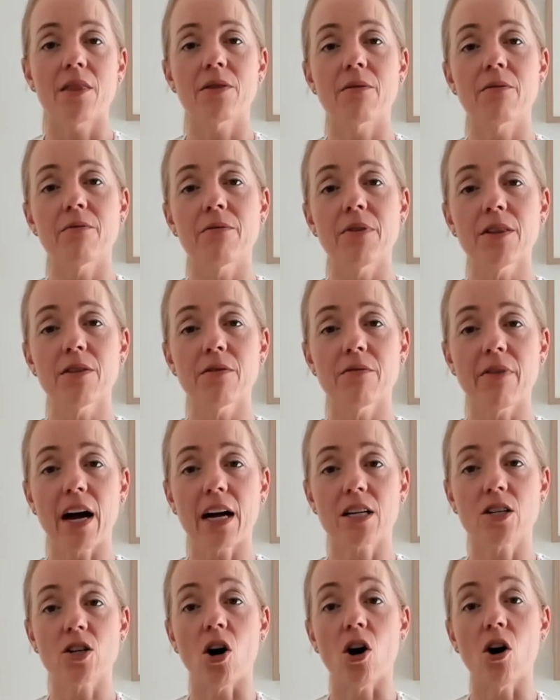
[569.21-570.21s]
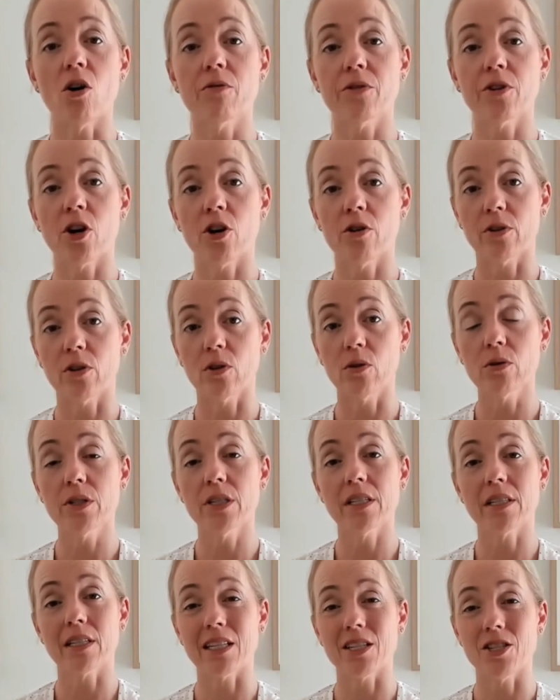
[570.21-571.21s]
The fifth factor often overlooked
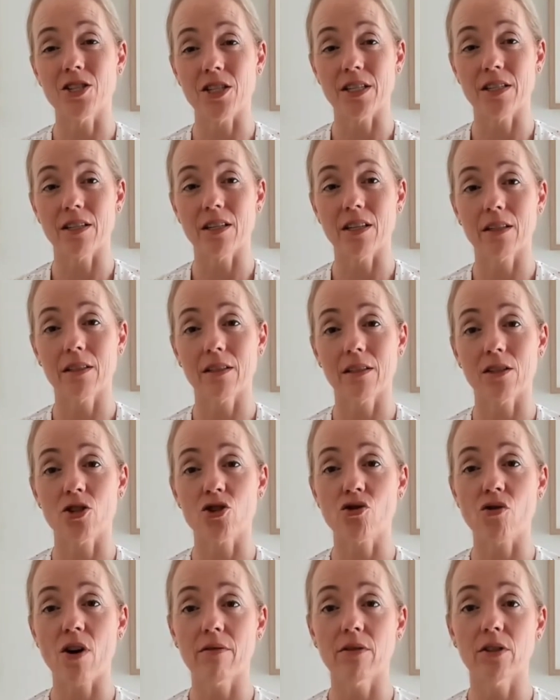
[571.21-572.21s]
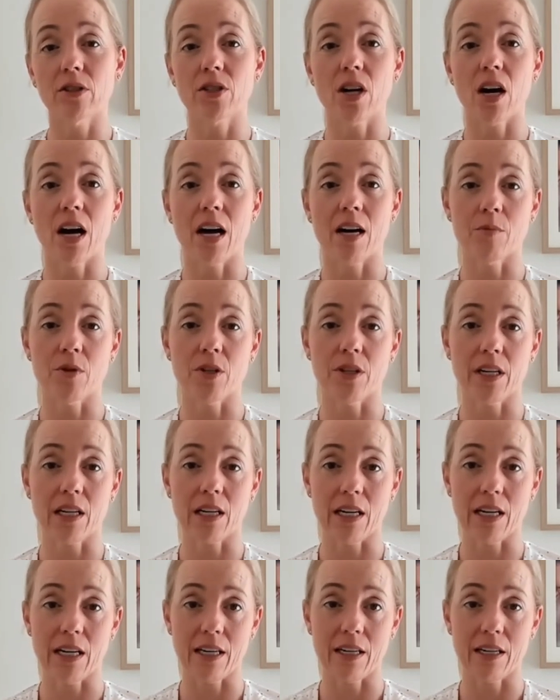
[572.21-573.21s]
is logistics, the travel time to the
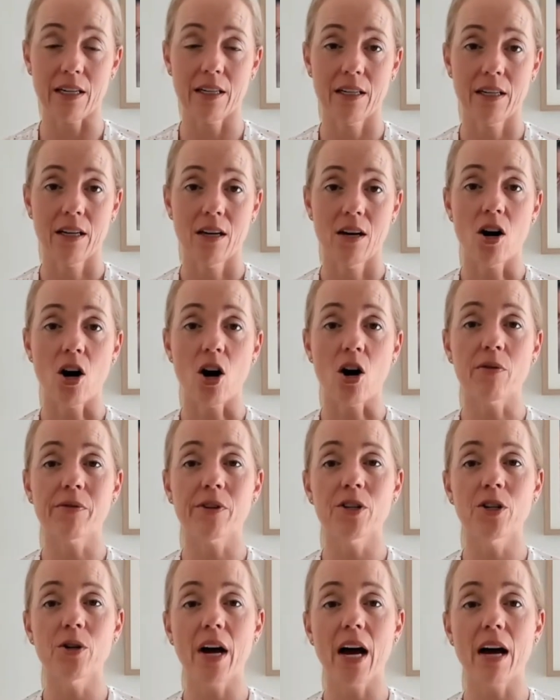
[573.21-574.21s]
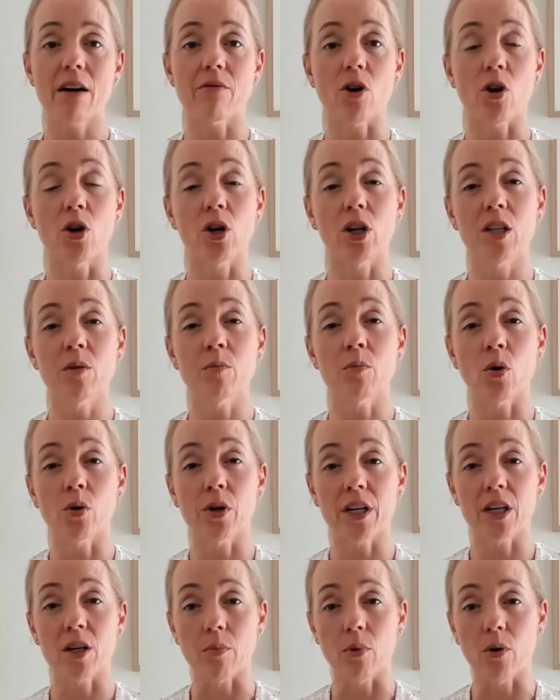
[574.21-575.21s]
clinic. Often you have early
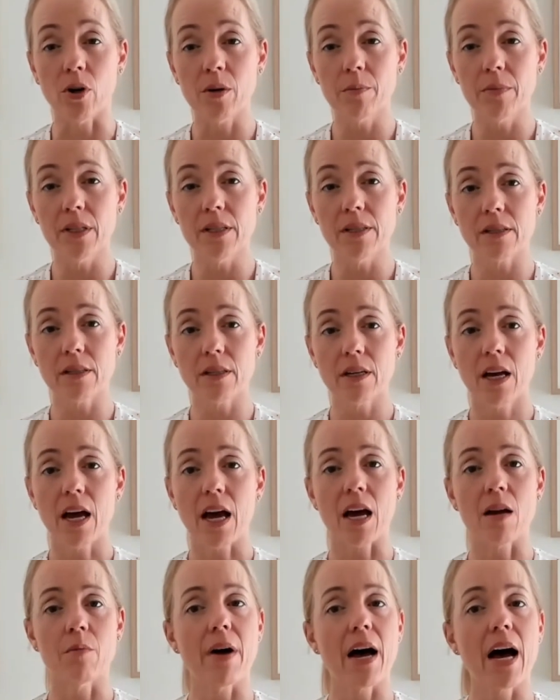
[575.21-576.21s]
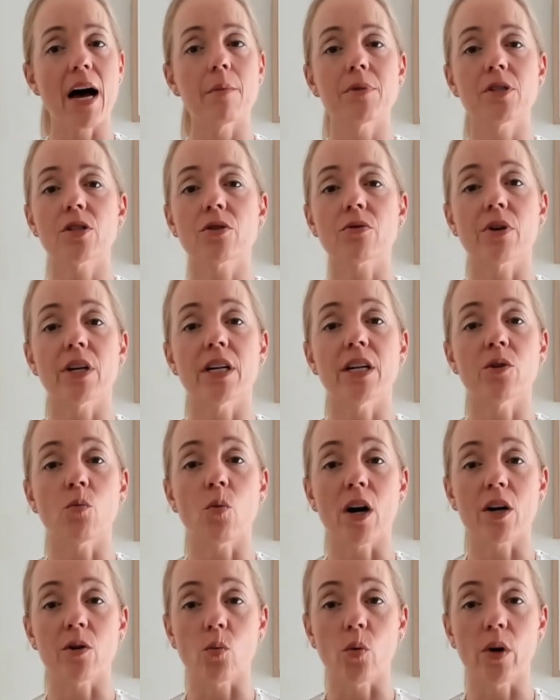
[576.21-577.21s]
morning appointments and perhaps 3 in
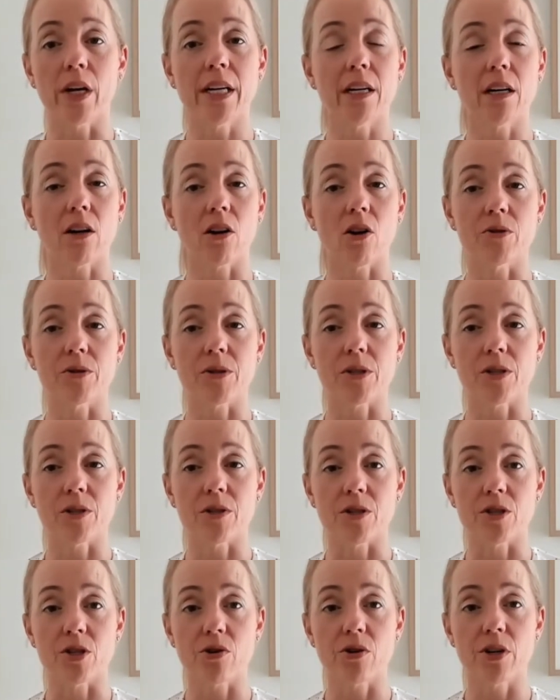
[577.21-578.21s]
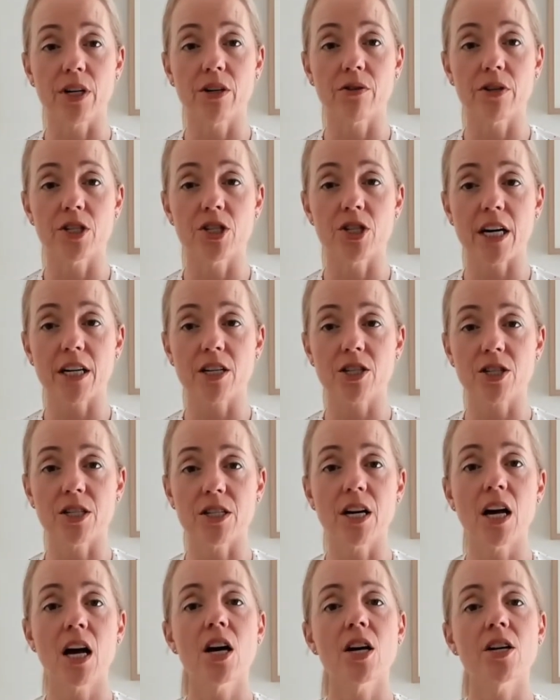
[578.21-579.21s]
1 week closer to the trigger
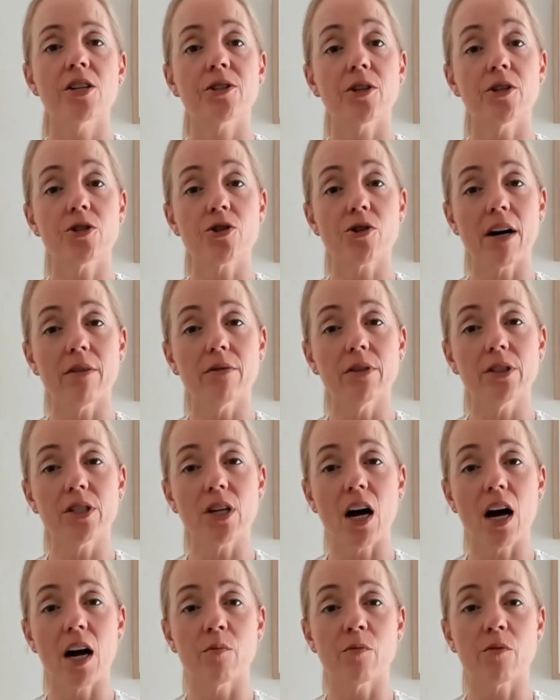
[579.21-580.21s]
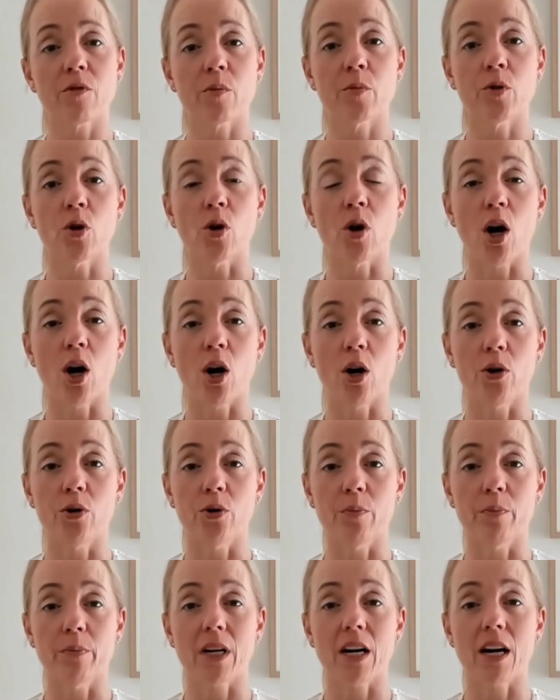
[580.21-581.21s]
injection, so travel time from your
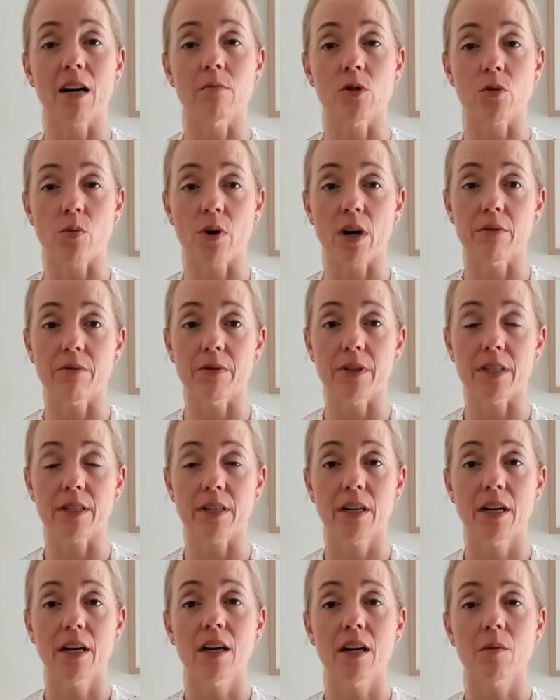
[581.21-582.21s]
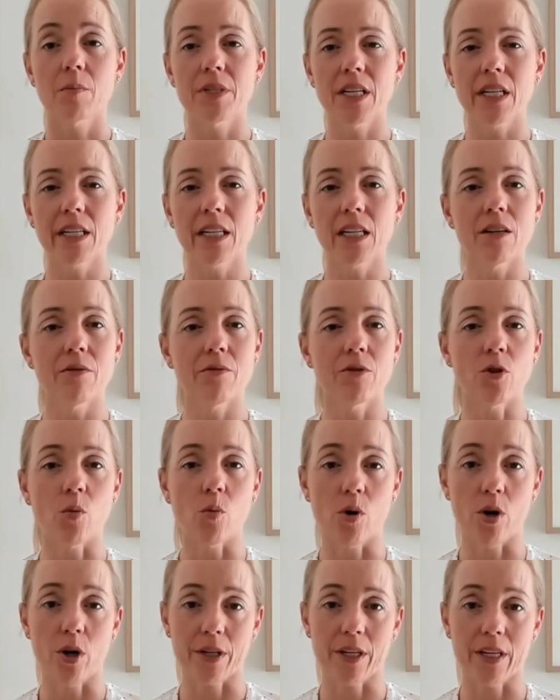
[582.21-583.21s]
home becomes relevant, particularly if you're
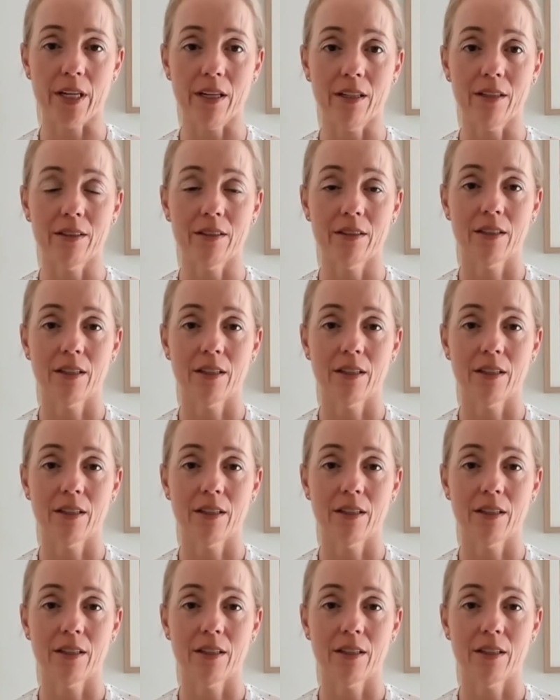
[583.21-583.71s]
working.